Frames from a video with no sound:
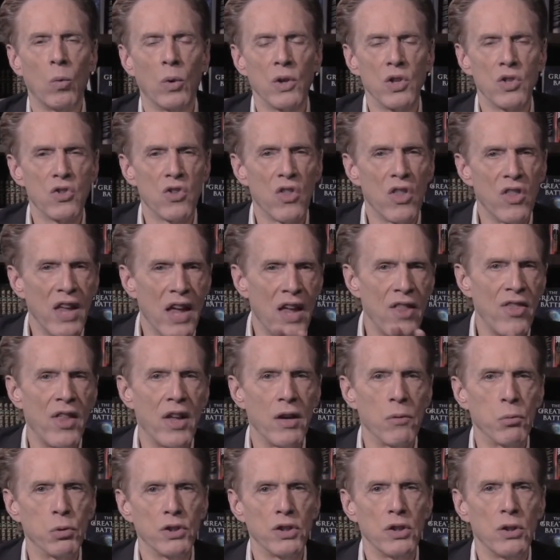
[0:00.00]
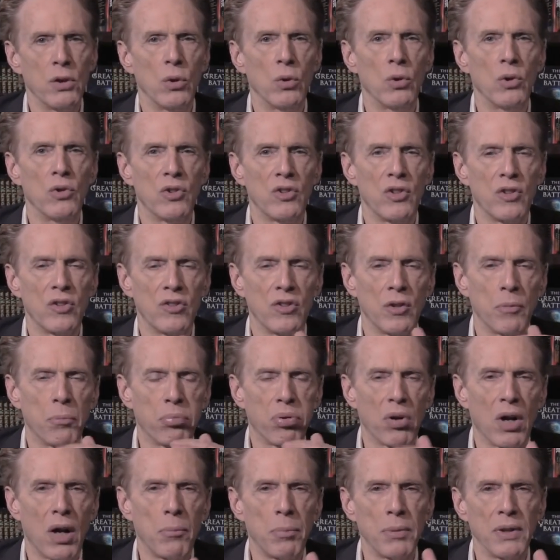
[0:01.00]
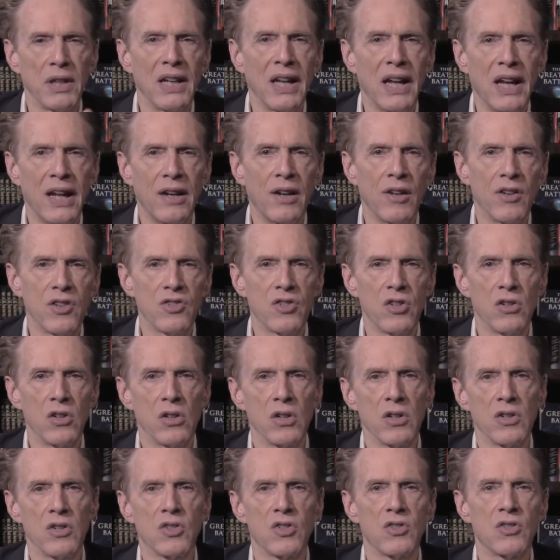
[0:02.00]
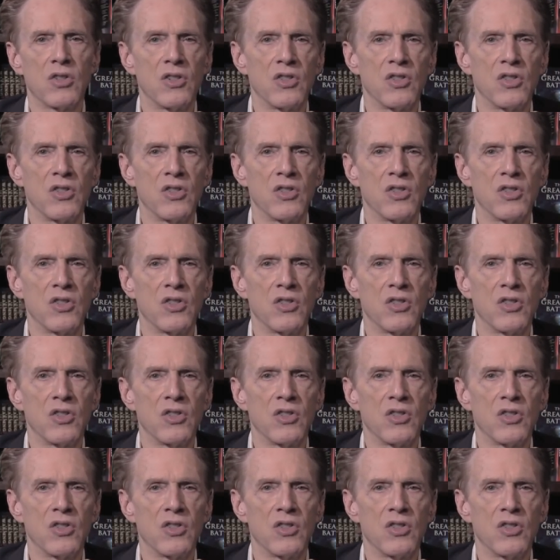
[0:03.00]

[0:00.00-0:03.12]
which then they will use as a propaganda circus